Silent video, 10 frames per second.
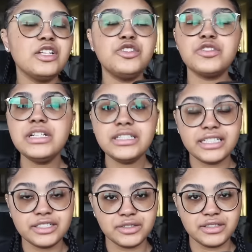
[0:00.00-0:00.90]
Street
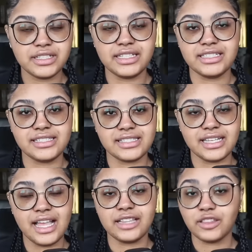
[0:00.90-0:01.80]
Legal is
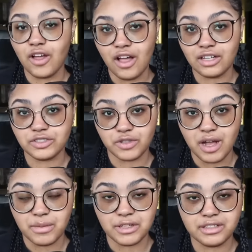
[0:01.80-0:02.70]
a law
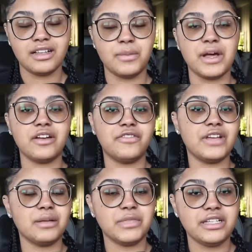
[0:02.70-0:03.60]
drama about a family